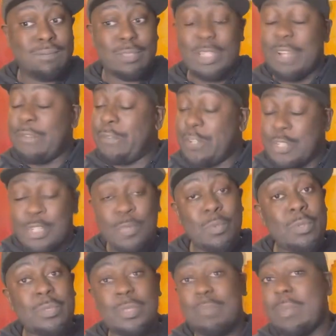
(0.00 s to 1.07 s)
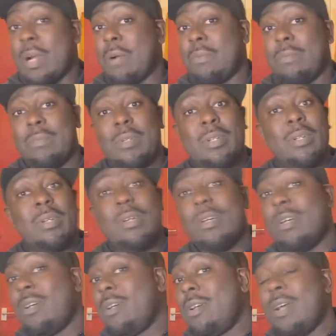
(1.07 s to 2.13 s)
The visuals, bro.
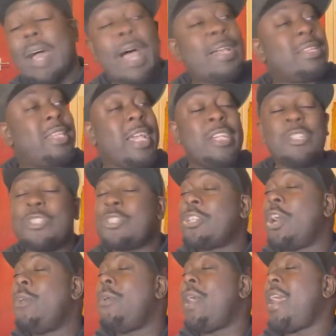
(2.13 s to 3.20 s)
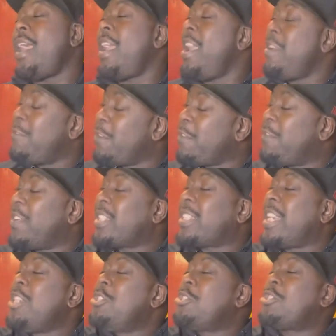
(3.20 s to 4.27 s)
And they show everything.
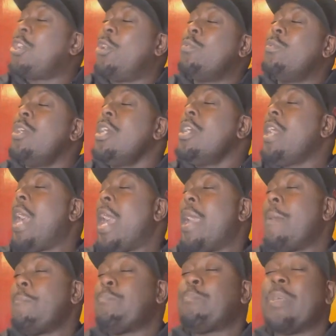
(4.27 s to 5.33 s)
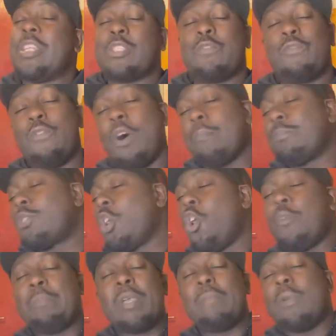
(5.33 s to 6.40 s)
They show bits from
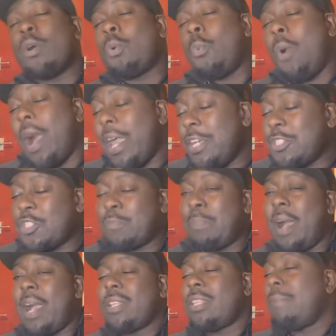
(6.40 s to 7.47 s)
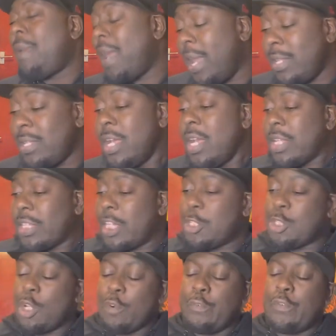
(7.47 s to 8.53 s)
Tobey Maguire's Spider-Man. They
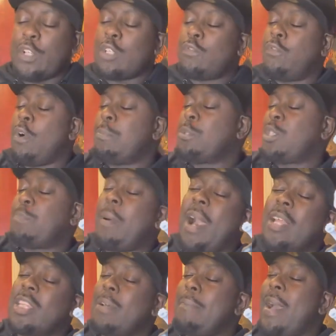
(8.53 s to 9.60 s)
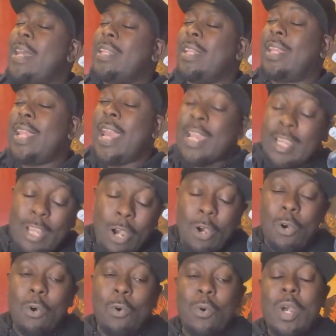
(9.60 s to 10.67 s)
show things from Spider-Man
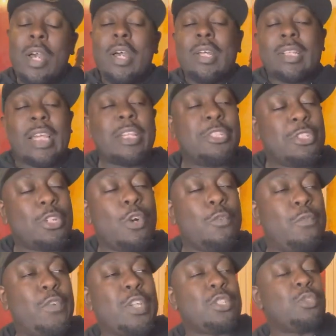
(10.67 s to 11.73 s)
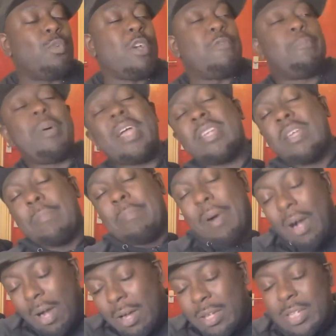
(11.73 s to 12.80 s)
Lego. They show things with Penny
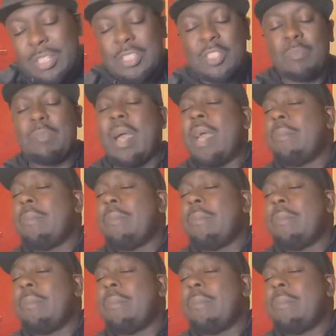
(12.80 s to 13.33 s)
Parker's